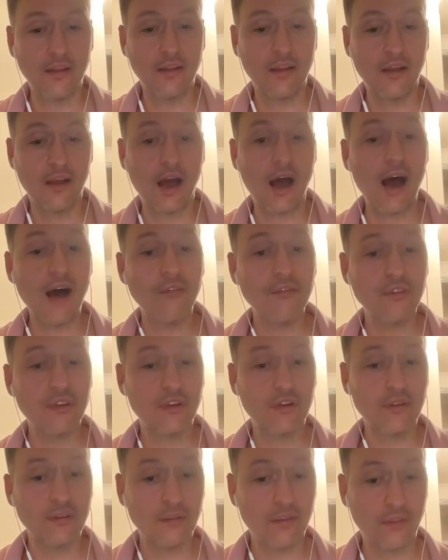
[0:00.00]

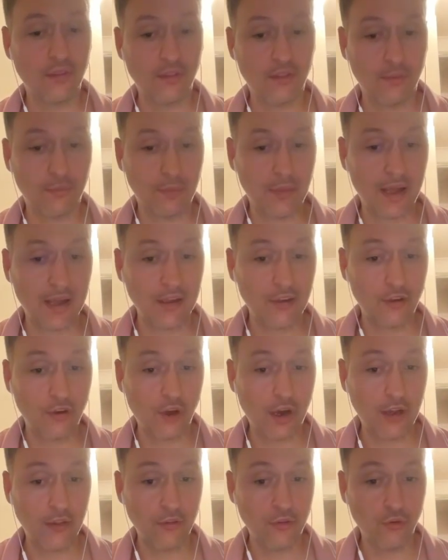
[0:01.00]
after the black
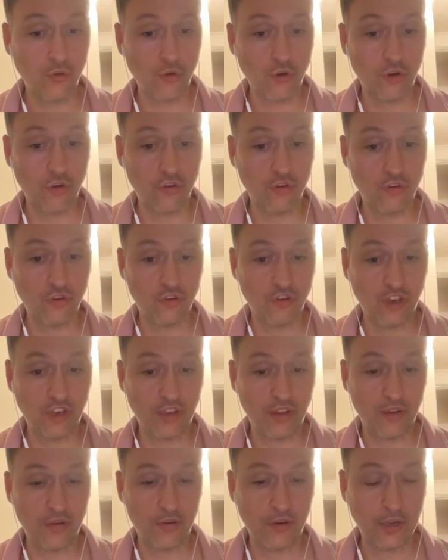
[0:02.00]
knight took on
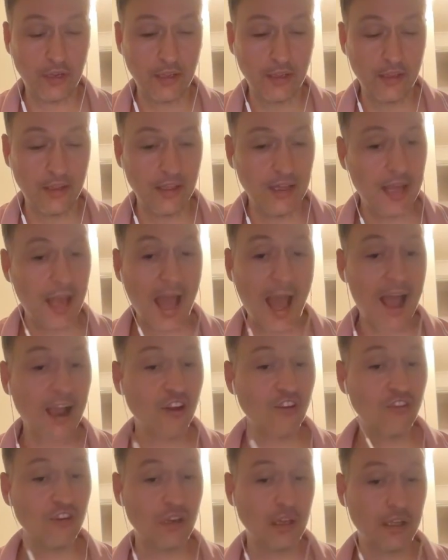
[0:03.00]
g3,
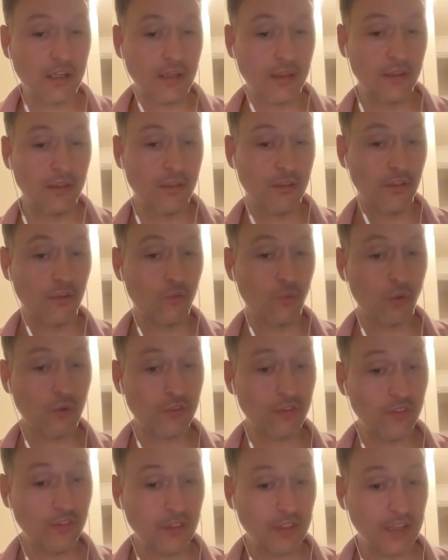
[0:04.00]
actually this
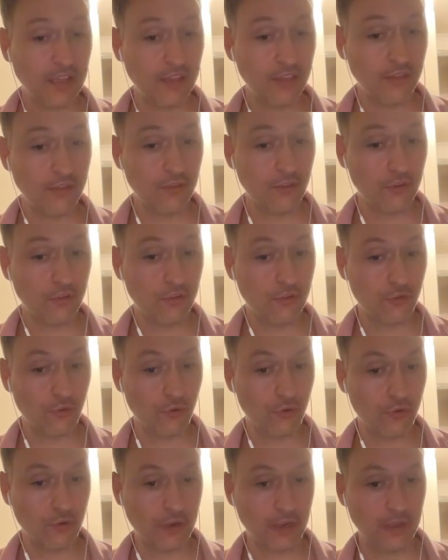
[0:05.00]
wasn't the end of the
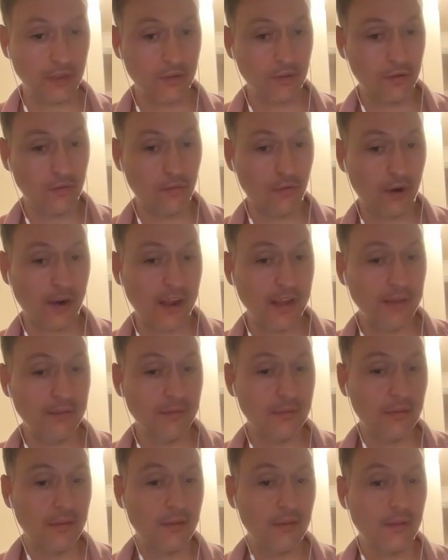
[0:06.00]
story, right?
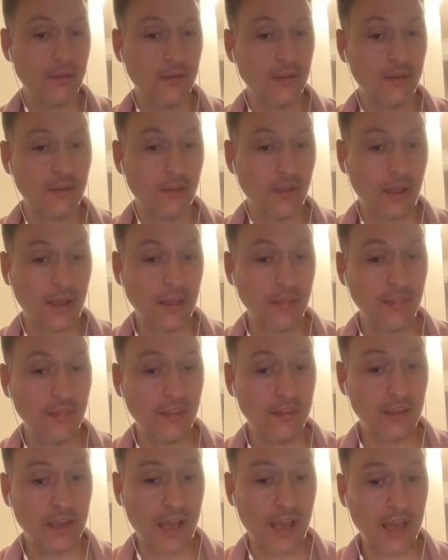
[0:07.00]
In the
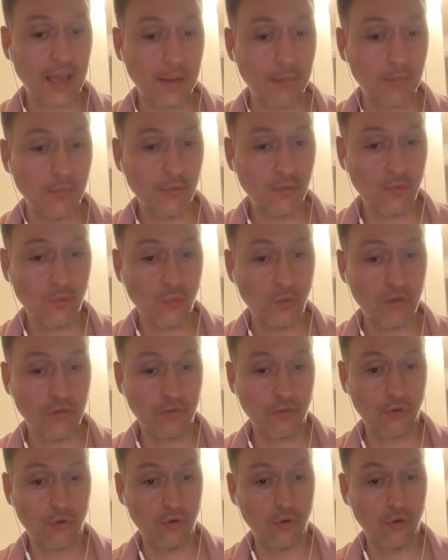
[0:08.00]
game, we
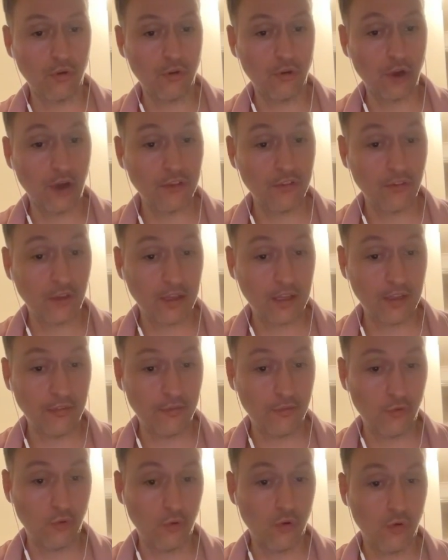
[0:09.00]
saw knight to
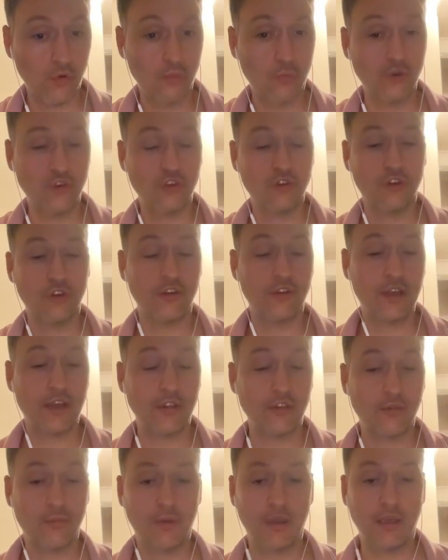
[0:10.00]
e4, which turned out
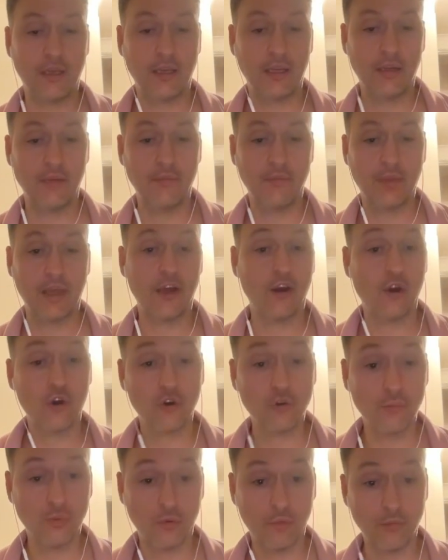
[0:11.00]
to be a
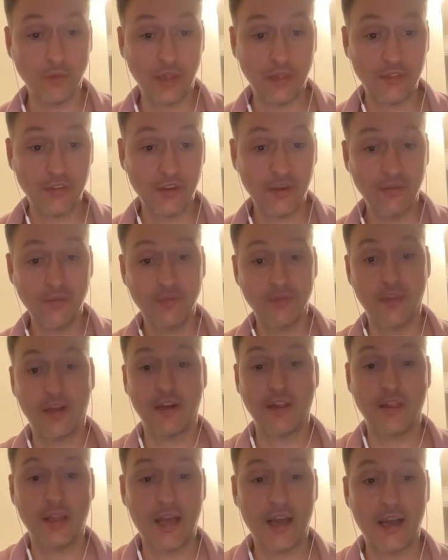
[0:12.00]
horrible blunder that
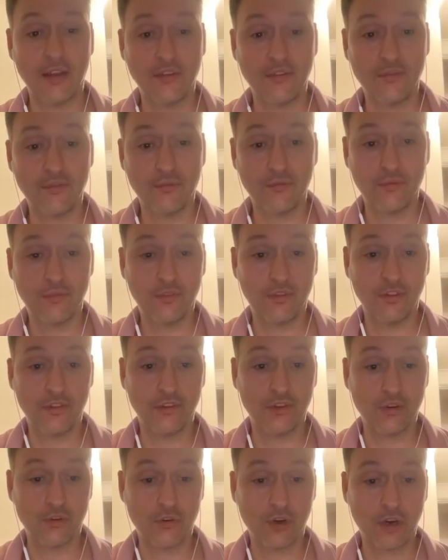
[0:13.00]
allowed this
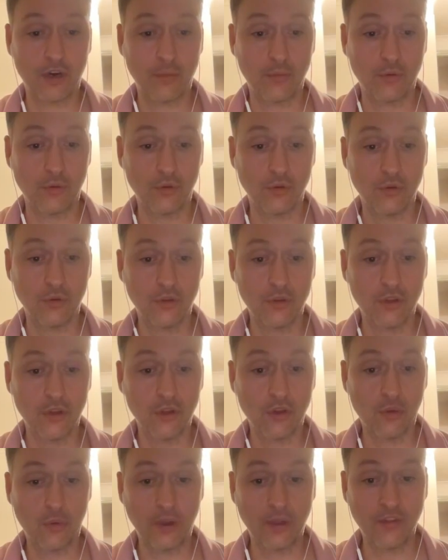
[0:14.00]
incredible
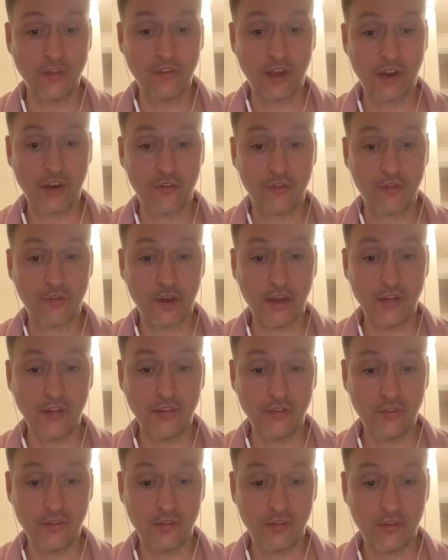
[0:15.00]
queen
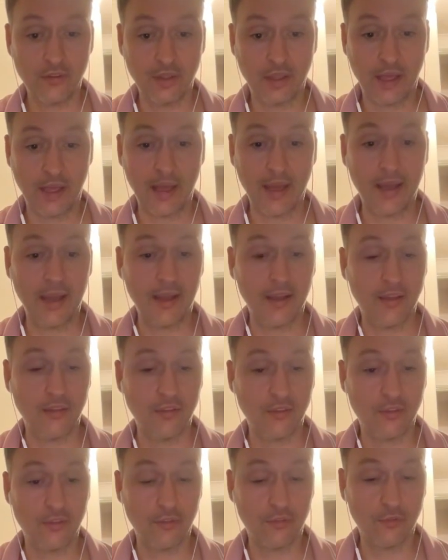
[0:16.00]
sacrifice and
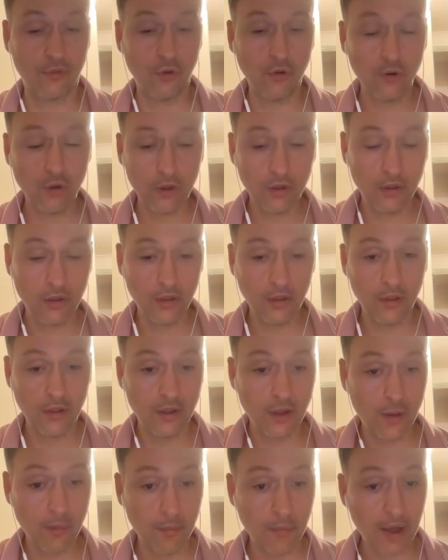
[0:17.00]
the fork.
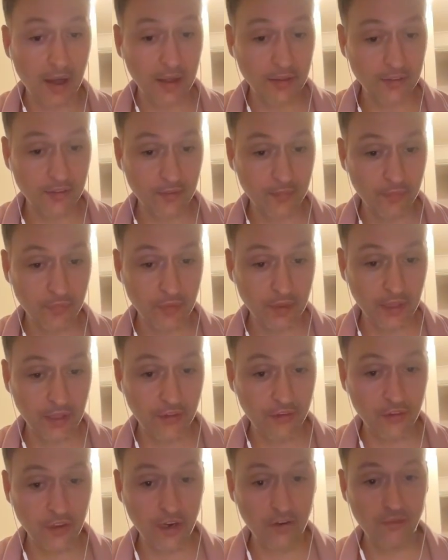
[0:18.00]
But
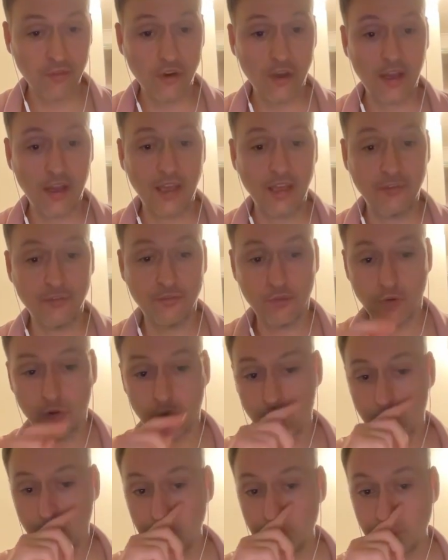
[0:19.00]
instead of knight
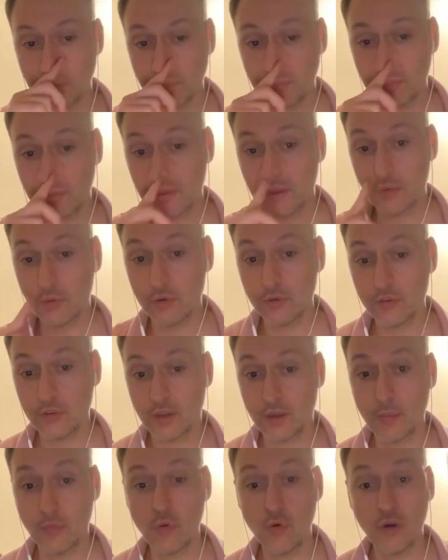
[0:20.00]
e4, there was a
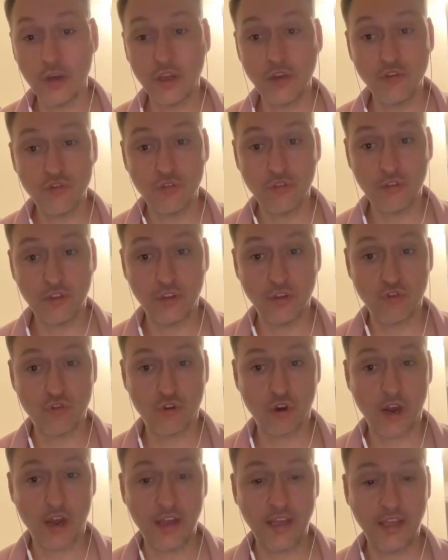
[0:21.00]
more interesting
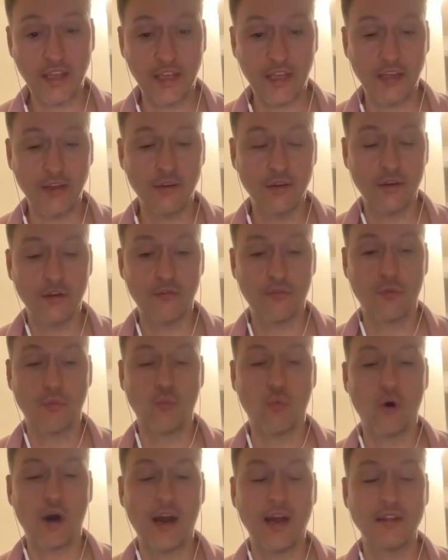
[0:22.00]
try here from
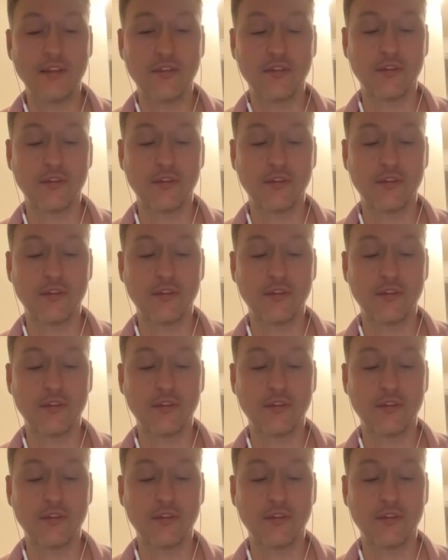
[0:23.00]
white.